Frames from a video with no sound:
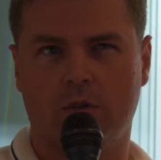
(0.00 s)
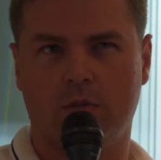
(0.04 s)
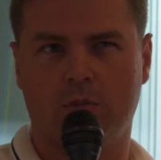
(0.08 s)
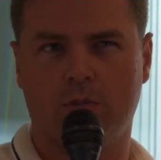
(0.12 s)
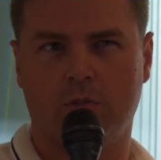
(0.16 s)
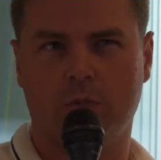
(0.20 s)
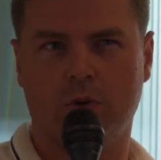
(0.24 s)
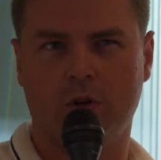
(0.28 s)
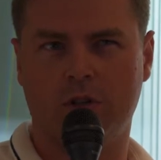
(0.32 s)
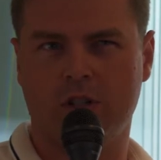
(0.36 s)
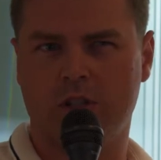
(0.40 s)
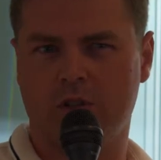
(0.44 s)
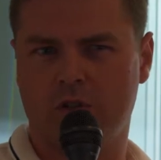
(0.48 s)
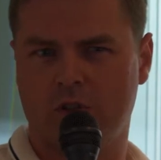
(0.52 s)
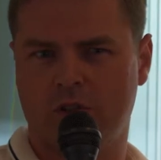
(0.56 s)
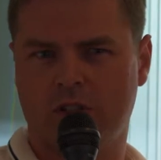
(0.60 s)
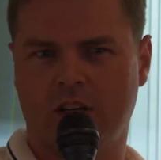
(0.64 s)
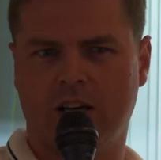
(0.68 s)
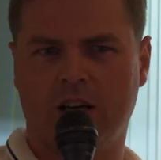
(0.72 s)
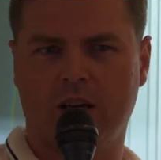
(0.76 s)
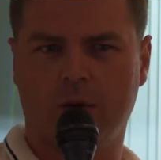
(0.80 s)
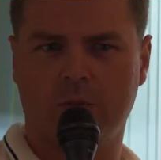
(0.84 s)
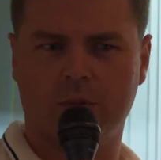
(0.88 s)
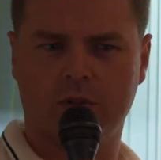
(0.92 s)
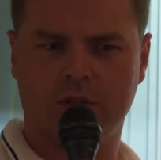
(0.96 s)
more than 2
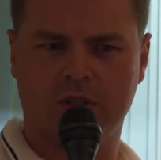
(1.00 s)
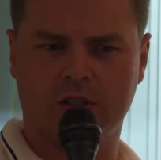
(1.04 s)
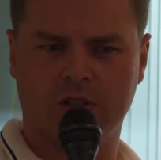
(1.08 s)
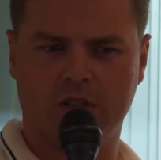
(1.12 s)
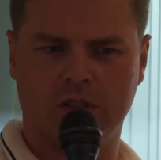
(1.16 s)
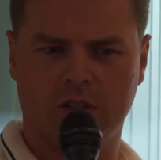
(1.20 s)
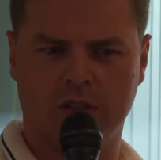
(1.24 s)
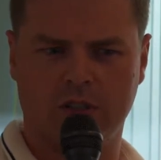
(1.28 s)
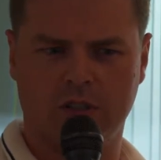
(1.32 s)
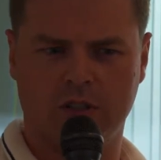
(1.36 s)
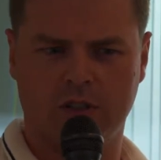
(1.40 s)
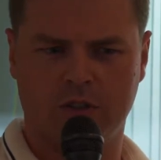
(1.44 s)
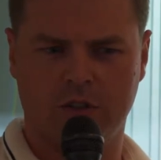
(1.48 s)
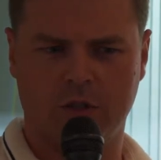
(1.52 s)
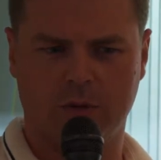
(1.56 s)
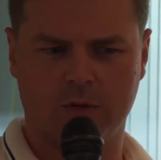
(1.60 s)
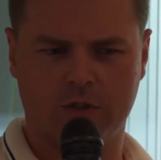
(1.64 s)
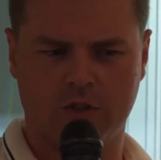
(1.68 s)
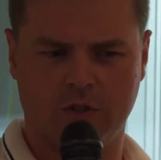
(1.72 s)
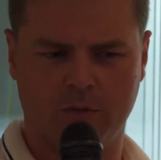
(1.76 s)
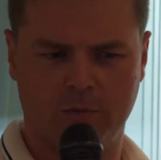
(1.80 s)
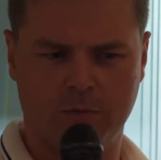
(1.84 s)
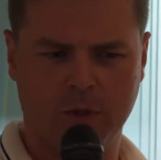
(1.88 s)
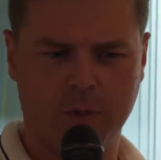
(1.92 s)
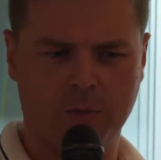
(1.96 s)
times in
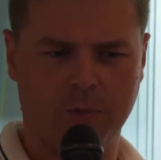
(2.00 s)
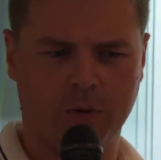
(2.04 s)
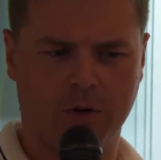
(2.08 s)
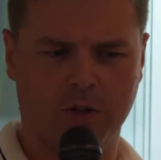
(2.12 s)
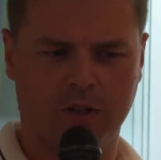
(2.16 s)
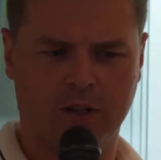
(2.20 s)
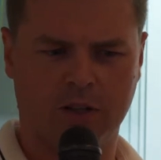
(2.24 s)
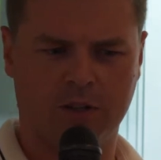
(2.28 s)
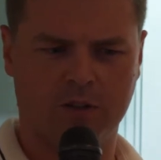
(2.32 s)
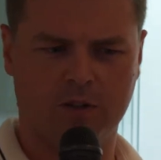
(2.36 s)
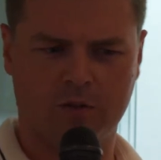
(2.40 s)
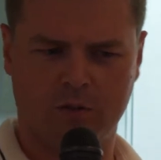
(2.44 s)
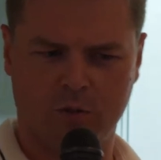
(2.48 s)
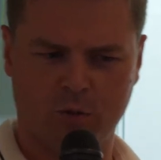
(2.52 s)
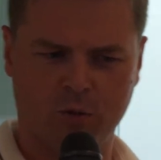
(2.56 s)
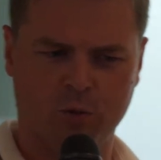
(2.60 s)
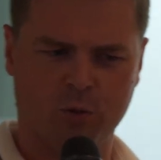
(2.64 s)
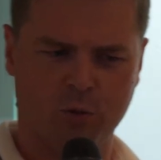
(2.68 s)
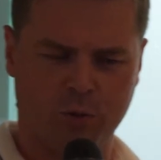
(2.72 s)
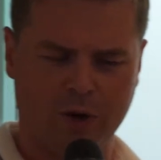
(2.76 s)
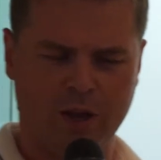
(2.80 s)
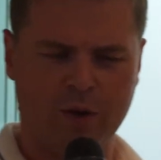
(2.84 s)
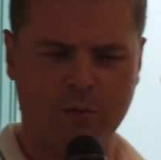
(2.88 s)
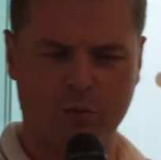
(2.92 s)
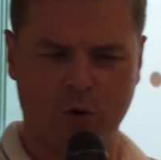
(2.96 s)
terms of people and
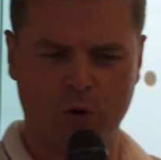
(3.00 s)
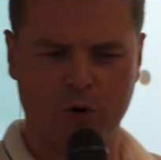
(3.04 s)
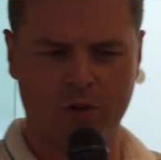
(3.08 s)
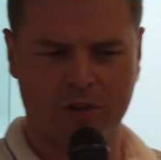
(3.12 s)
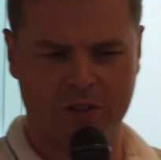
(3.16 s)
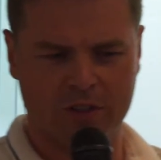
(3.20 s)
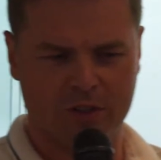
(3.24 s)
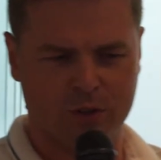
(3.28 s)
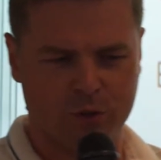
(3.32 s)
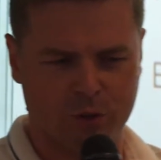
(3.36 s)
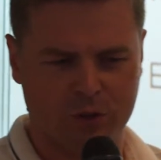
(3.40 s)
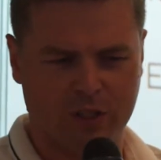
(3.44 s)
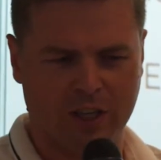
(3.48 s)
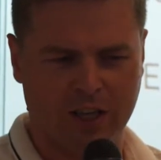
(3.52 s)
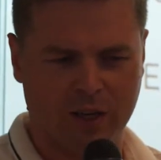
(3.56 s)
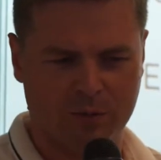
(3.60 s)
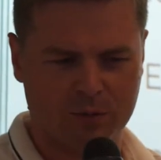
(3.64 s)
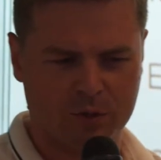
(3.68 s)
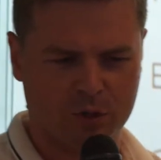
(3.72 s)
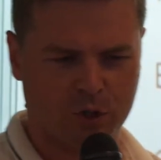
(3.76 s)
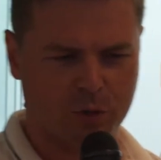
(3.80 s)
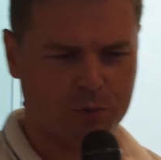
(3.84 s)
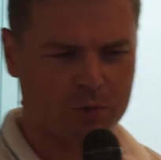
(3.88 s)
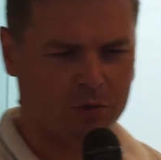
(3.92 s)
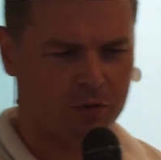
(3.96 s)
way more than 2 times
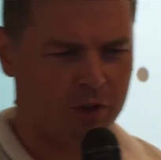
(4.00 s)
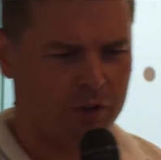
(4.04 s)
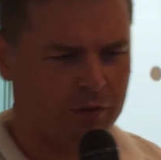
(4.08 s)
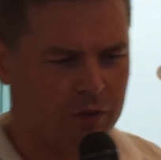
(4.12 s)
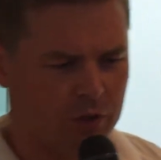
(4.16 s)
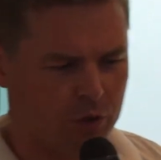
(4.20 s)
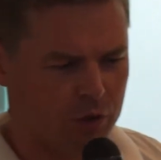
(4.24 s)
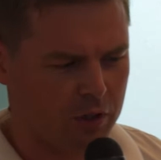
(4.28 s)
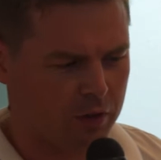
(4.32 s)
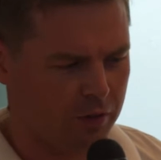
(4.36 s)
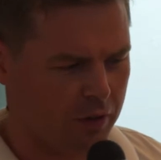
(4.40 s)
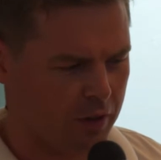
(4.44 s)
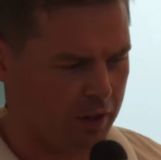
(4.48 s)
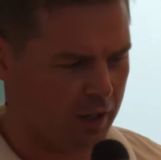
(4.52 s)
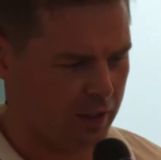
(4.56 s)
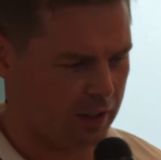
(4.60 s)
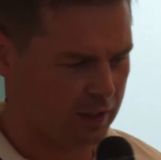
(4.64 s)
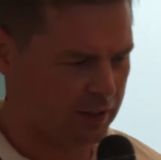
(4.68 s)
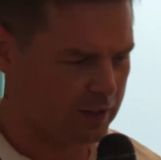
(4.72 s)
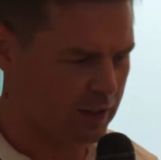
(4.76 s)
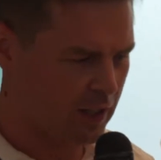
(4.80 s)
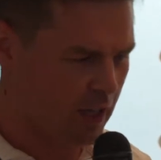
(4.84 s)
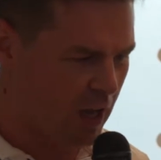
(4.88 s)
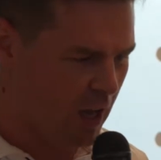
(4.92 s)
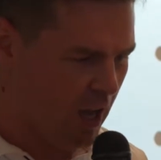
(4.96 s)
in terms of revenue and everything
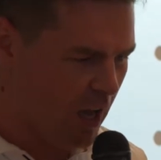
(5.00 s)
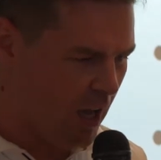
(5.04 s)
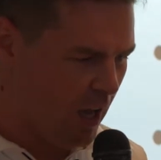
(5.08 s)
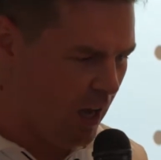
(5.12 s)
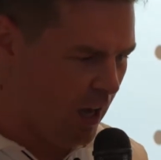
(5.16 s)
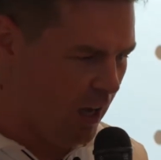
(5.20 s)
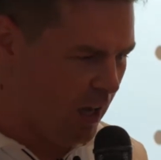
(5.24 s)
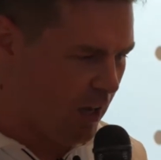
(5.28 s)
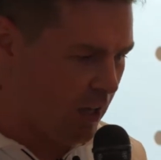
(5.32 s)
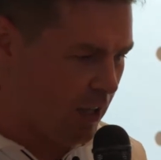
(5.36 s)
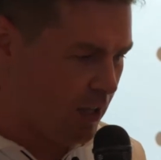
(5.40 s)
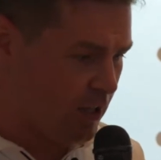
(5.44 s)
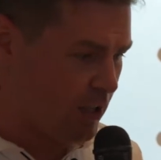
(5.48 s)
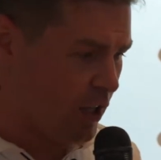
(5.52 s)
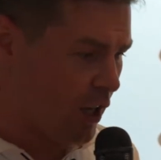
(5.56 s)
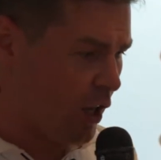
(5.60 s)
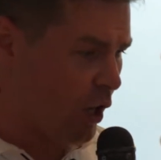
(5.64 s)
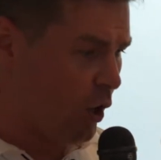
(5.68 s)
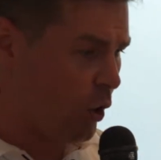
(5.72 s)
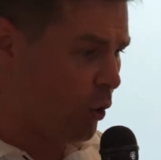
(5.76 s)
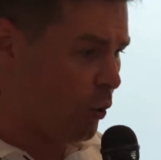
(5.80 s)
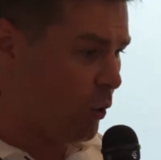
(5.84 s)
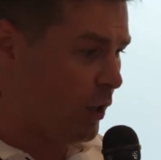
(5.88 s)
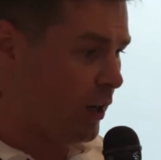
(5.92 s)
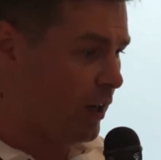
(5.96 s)
else.
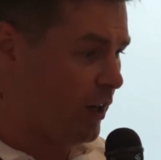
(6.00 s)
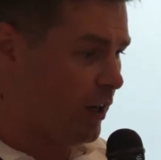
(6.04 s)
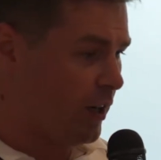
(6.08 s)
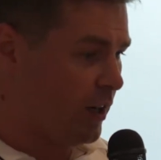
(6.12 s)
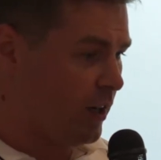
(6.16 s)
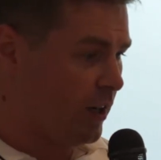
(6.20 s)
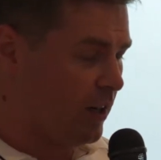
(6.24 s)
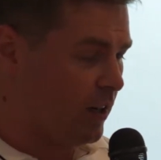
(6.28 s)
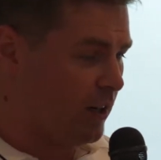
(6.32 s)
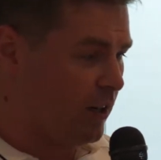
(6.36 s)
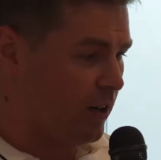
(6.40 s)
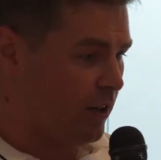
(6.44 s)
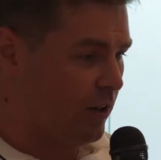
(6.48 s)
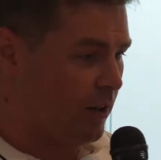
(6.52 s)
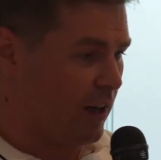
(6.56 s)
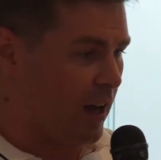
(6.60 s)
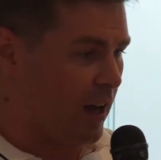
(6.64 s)
So